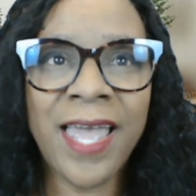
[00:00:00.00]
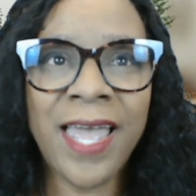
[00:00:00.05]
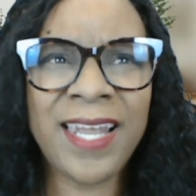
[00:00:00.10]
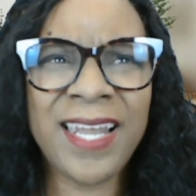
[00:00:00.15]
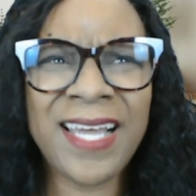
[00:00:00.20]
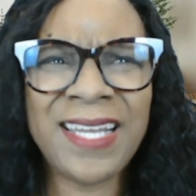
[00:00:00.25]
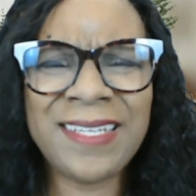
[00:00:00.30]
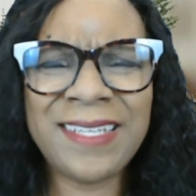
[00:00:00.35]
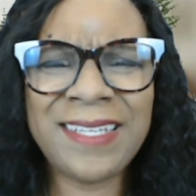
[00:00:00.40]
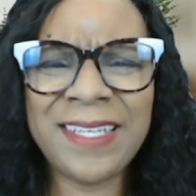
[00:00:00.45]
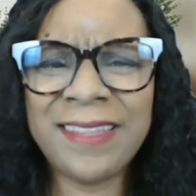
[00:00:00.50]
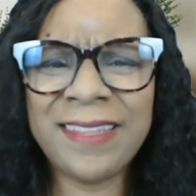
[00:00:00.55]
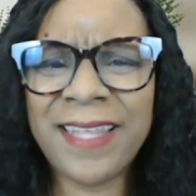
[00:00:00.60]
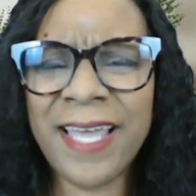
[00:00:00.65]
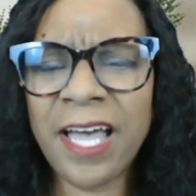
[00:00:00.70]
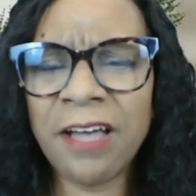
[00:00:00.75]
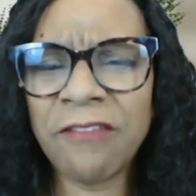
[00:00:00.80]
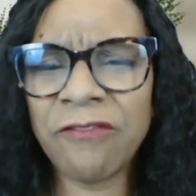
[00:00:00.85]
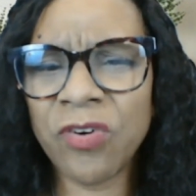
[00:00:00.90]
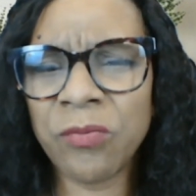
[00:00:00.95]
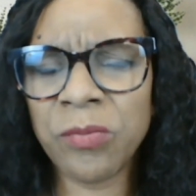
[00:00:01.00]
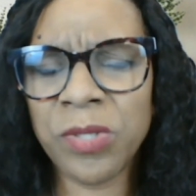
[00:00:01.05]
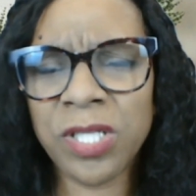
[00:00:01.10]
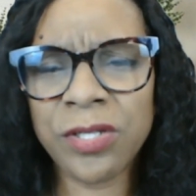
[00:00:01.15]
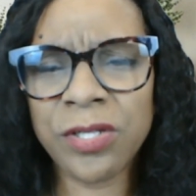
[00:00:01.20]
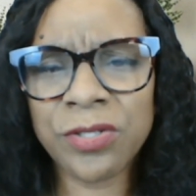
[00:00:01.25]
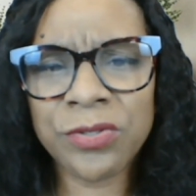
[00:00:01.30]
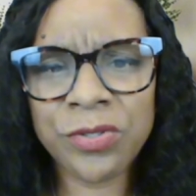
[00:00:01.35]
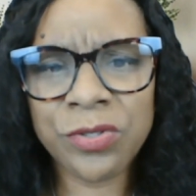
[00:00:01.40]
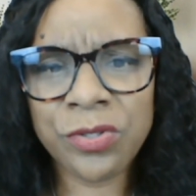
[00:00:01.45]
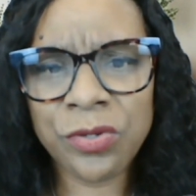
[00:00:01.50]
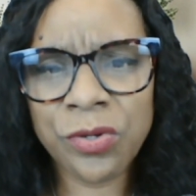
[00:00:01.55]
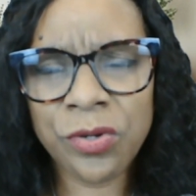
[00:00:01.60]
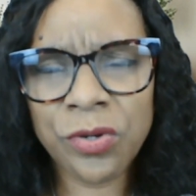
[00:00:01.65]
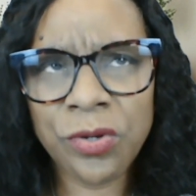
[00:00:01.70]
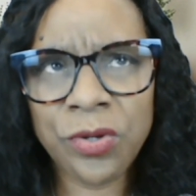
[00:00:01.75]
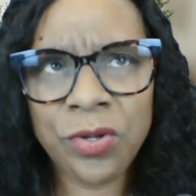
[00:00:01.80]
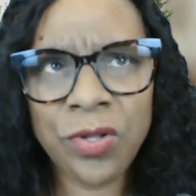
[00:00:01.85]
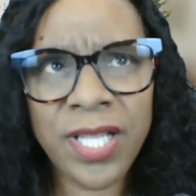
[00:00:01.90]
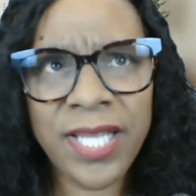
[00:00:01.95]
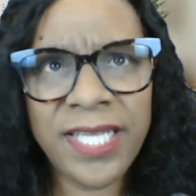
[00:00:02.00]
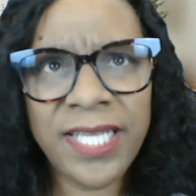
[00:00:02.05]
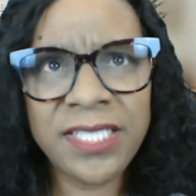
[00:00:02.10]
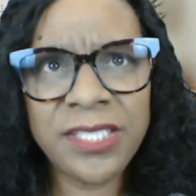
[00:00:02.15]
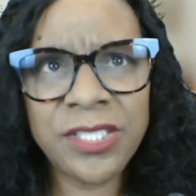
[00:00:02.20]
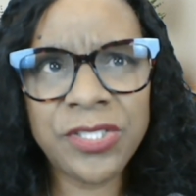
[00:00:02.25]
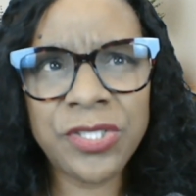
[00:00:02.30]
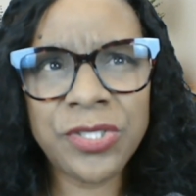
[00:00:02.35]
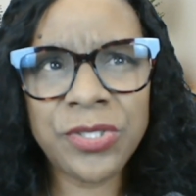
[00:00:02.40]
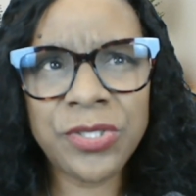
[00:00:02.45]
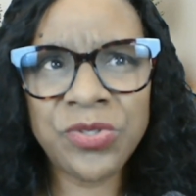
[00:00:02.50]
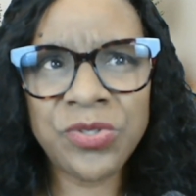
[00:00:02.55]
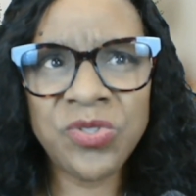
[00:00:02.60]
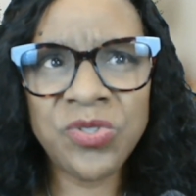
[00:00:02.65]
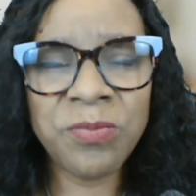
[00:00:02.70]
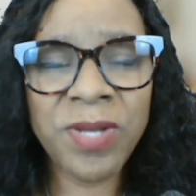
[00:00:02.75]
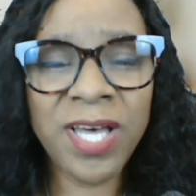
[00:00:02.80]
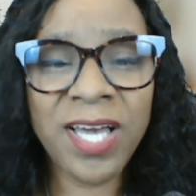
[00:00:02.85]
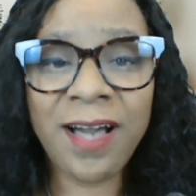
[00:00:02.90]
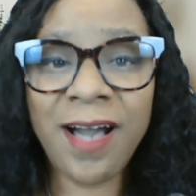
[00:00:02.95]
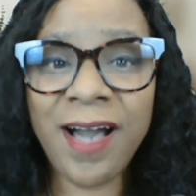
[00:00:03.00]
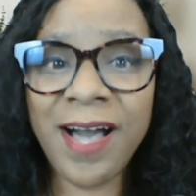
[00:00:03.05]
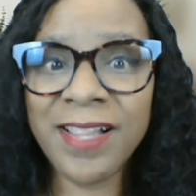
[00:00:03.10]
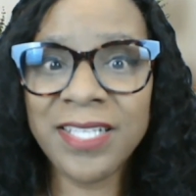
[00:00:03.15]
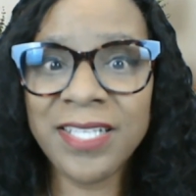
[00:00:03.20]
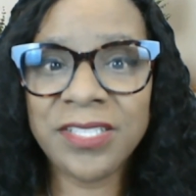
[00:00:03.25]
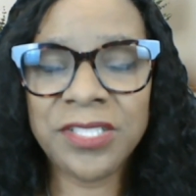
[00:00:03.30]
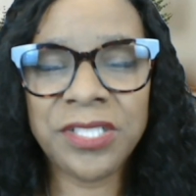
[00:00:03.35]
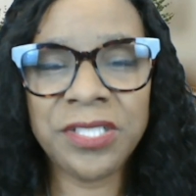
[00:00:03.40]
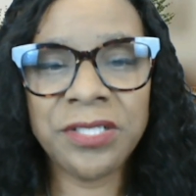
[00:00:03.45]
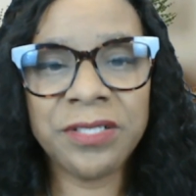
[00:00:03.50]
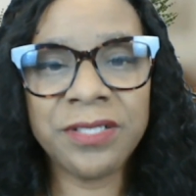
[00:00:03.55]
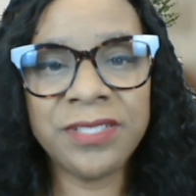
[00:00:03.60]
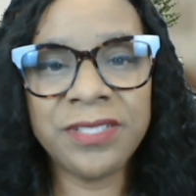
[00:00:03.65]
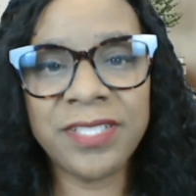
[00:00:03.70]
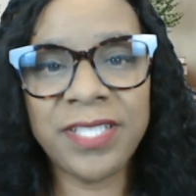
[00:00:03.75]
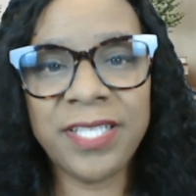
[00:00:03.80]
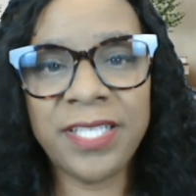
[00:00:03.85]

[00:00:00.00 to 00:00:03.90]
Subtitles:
And I did that from a little girl into my college years.